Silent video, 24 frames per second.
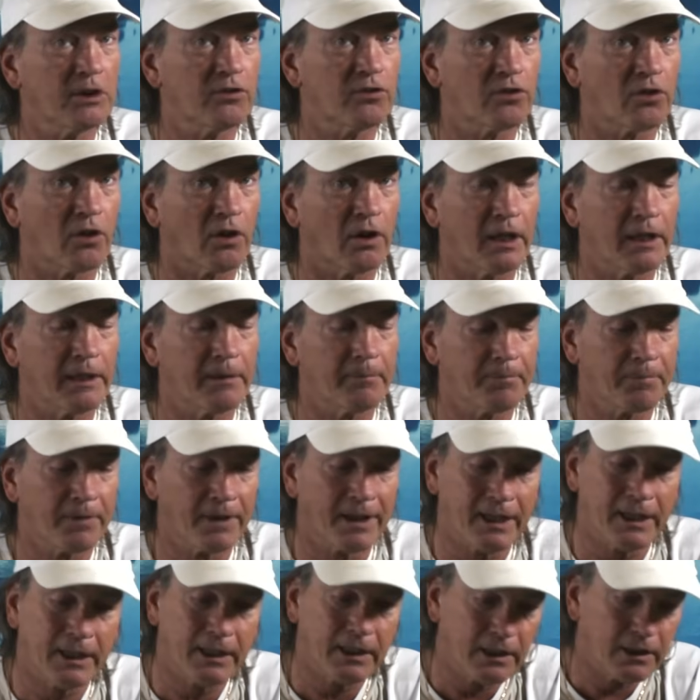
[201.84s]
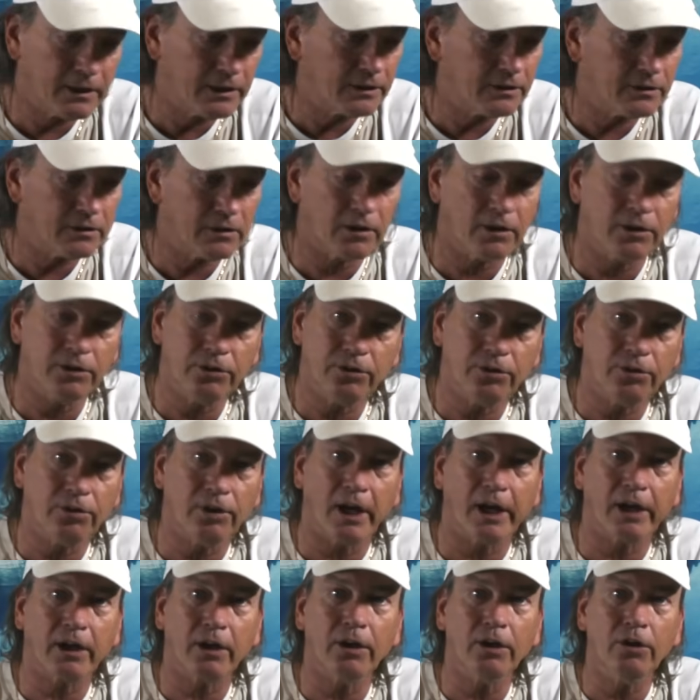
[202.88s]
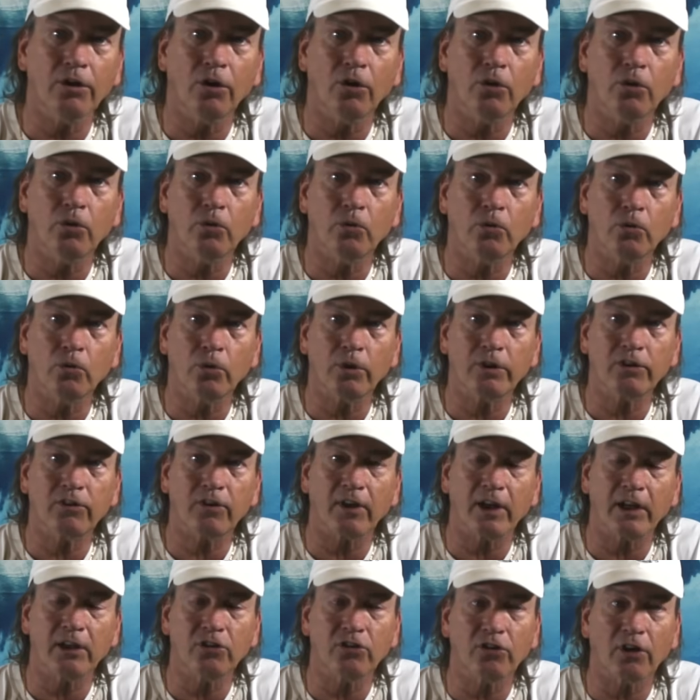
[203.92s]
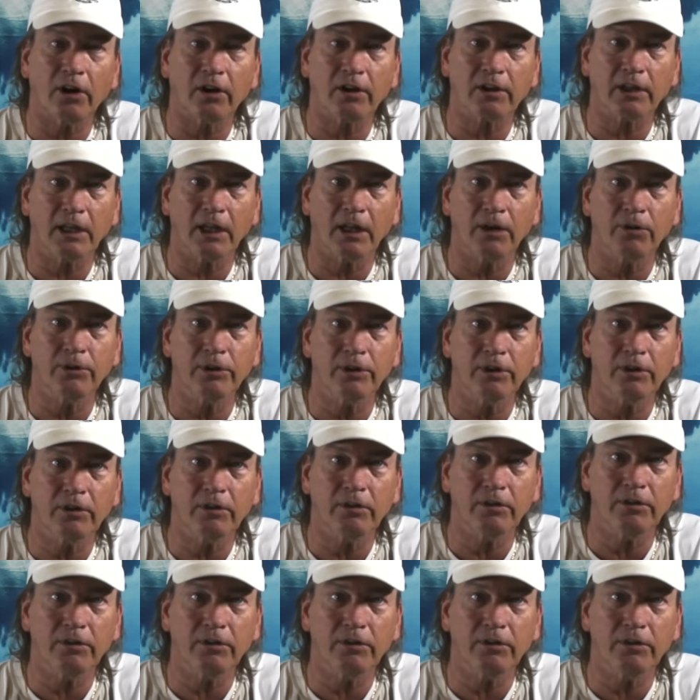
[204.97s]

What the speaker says: saw it, you're not going to know what size shark. And I would,